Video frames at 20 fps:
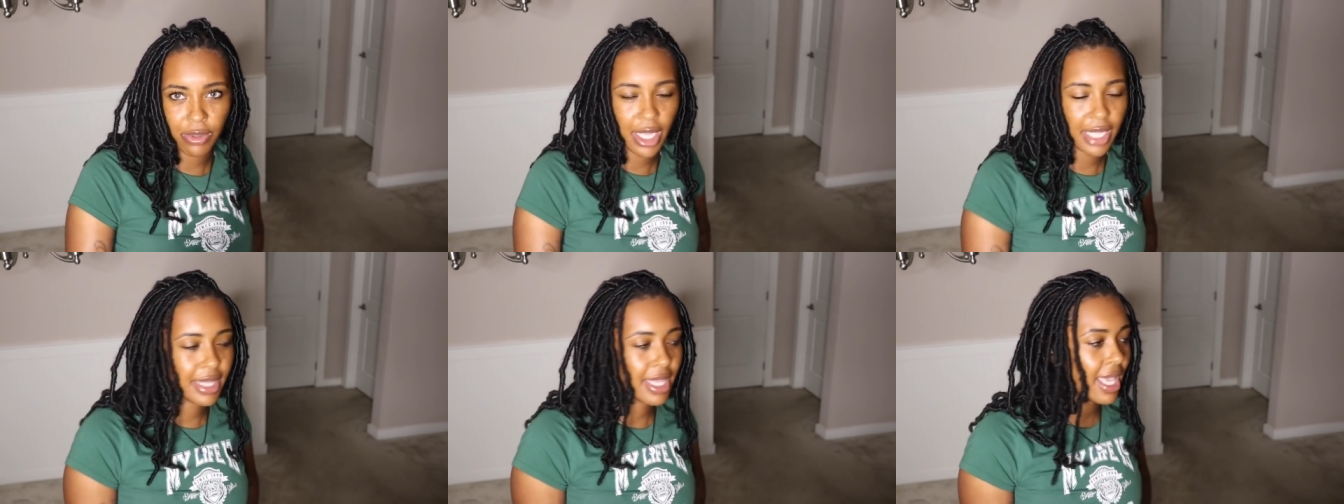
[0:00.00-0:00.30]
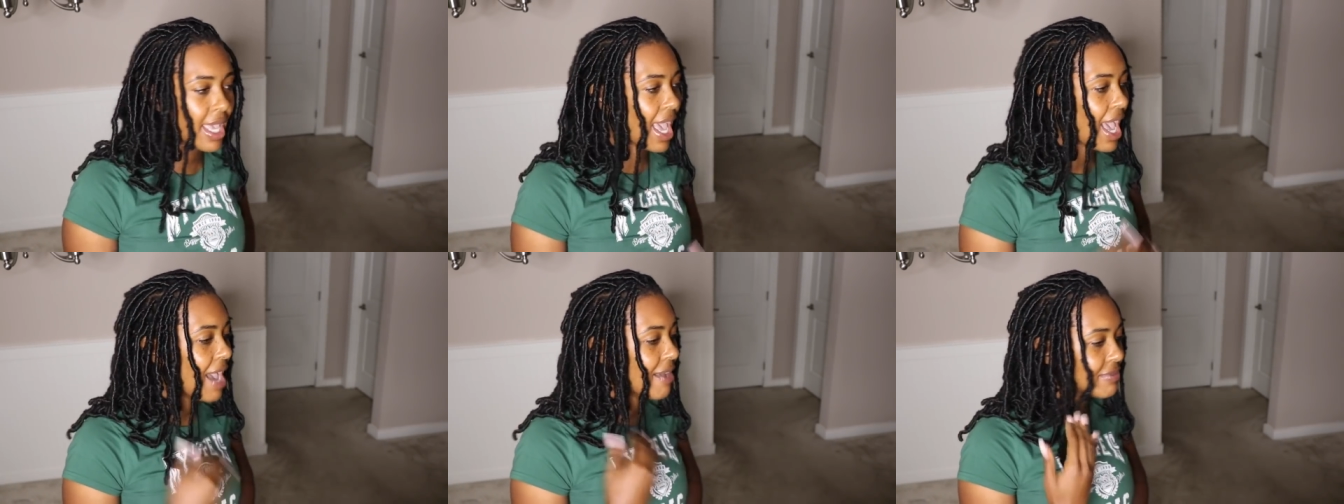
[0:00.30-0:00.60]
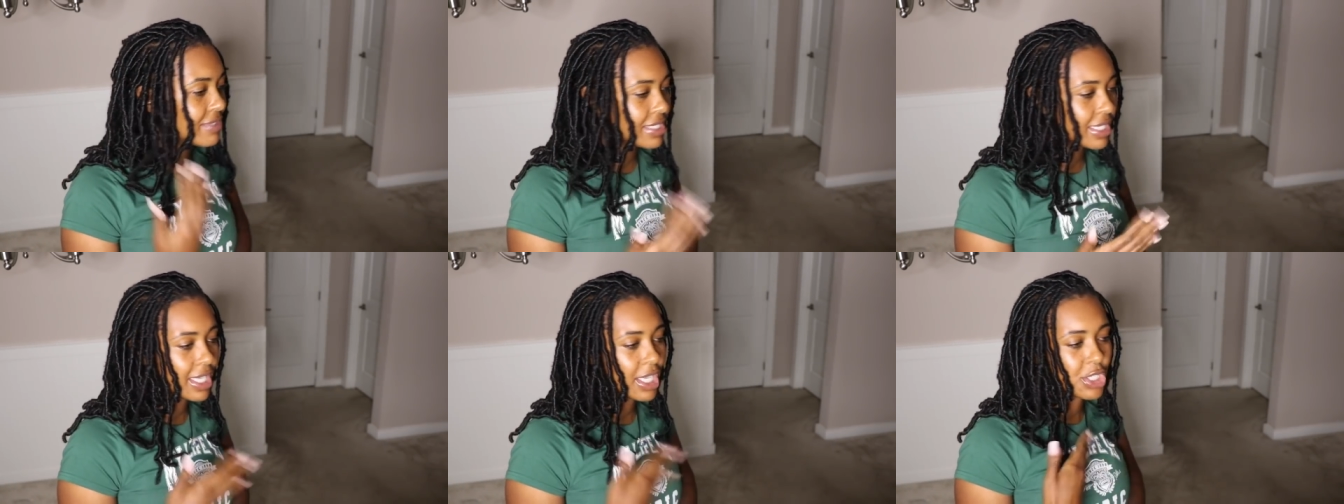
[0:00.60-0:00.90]
Like, they
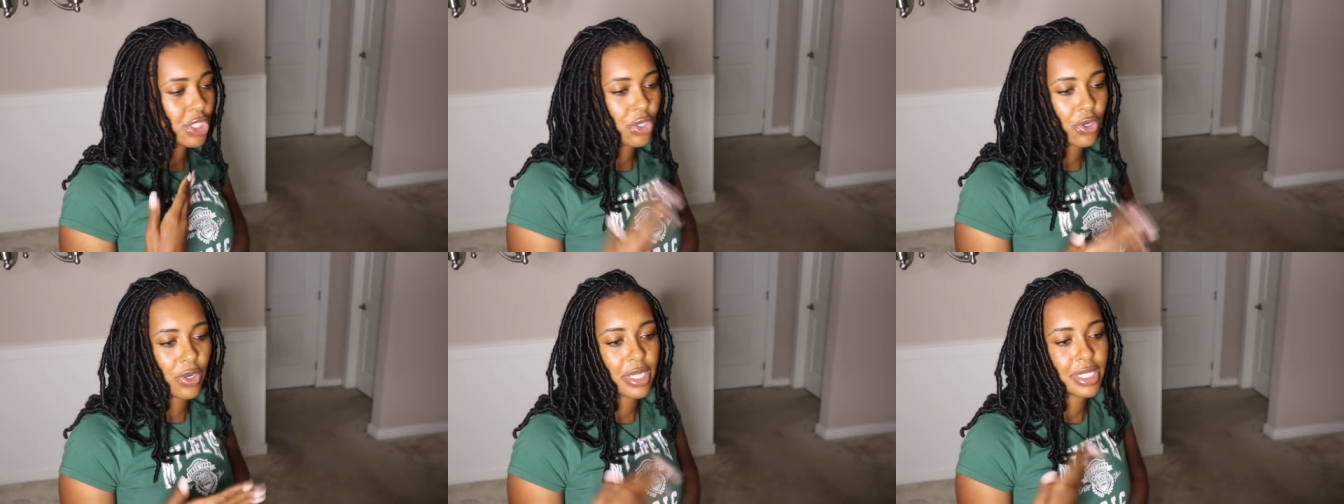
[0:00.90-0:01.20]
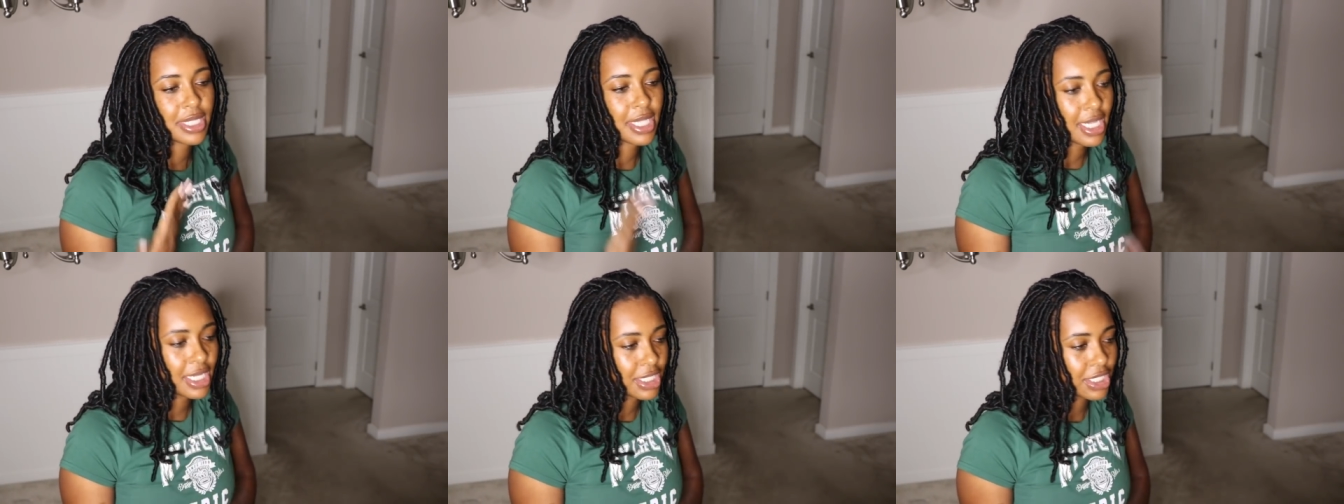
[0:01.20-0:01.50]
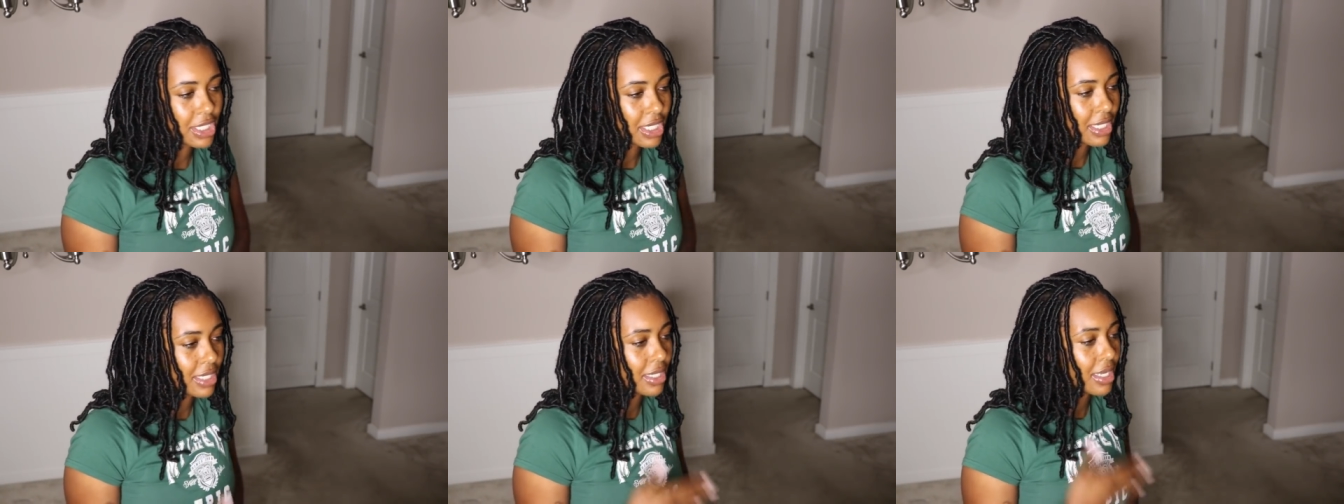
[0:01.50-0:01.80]
have to get your
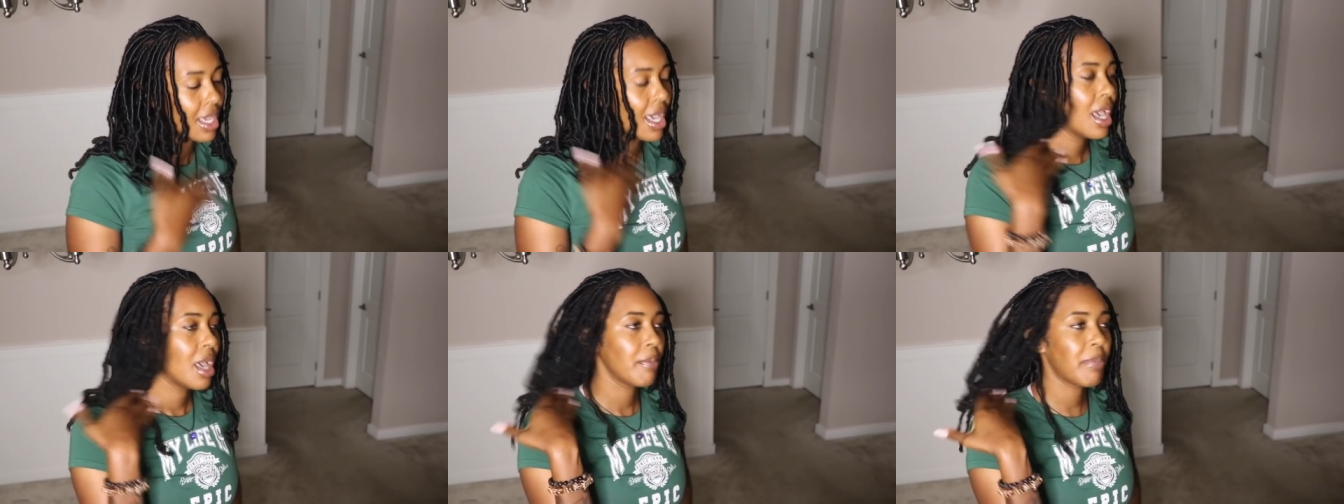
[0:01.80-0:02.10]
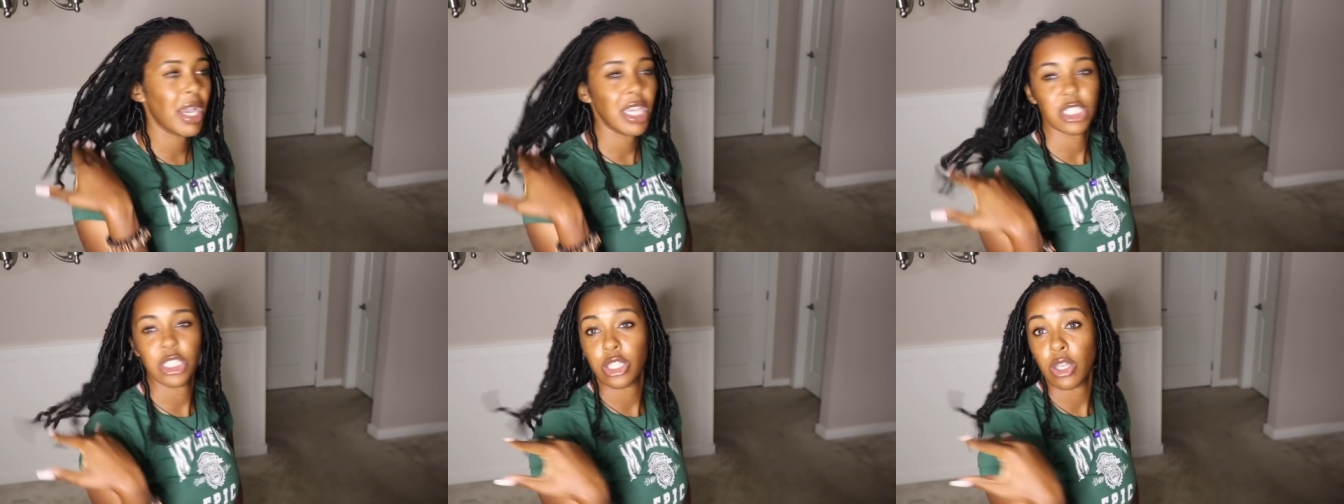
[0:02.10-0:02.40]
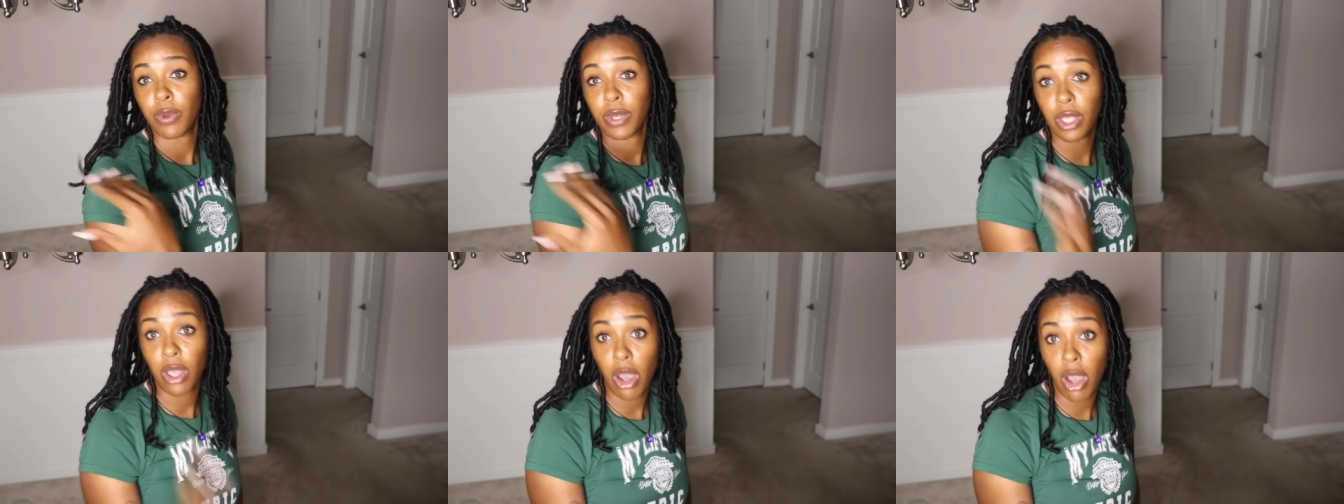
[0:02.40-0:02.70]
attention by
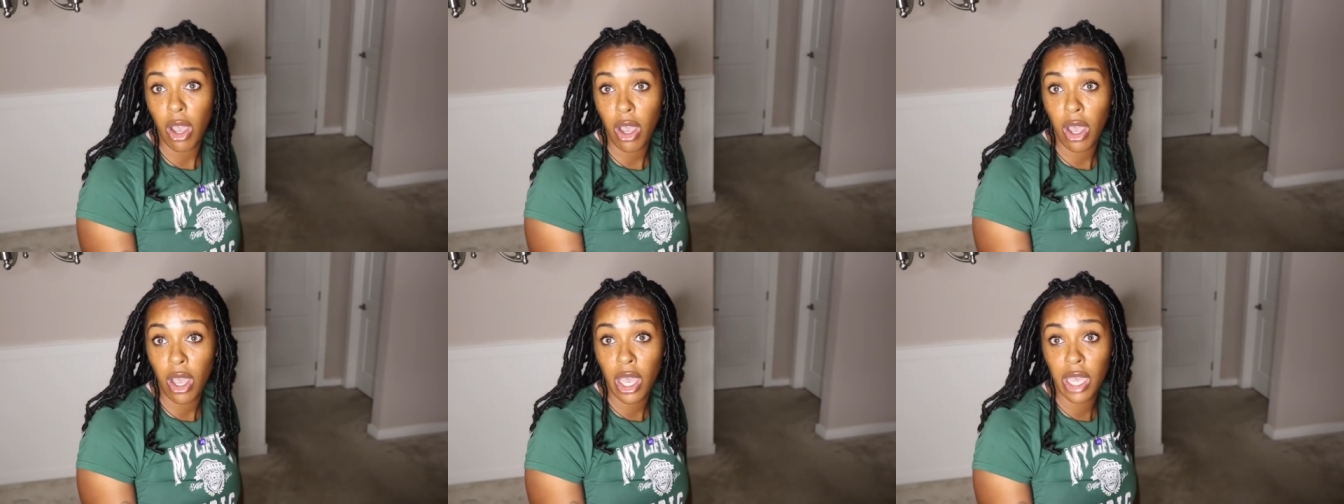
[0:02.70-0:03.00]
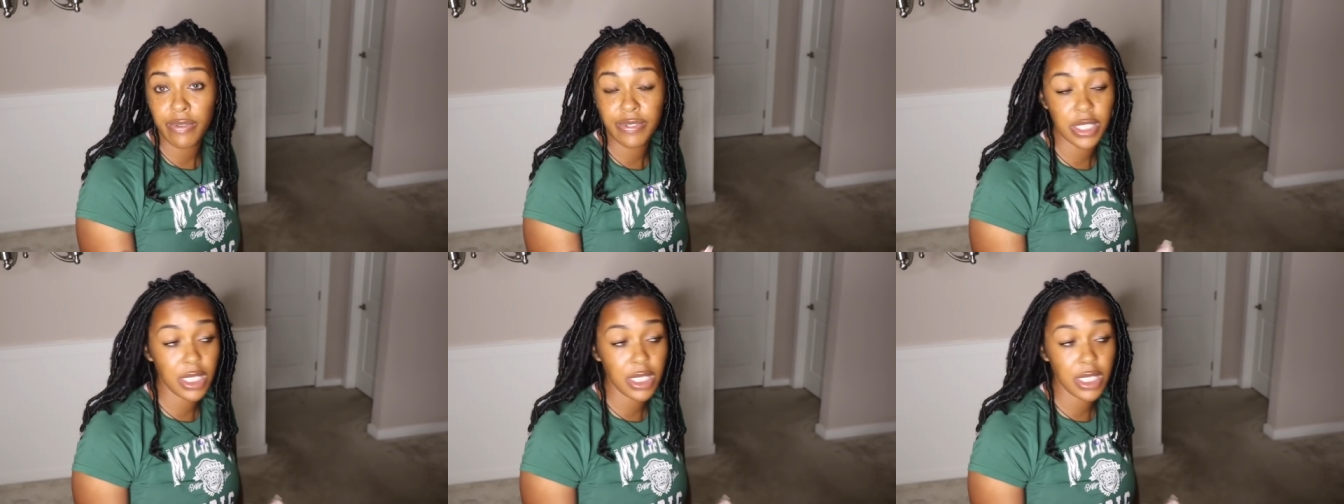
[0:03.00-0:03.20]
showing off.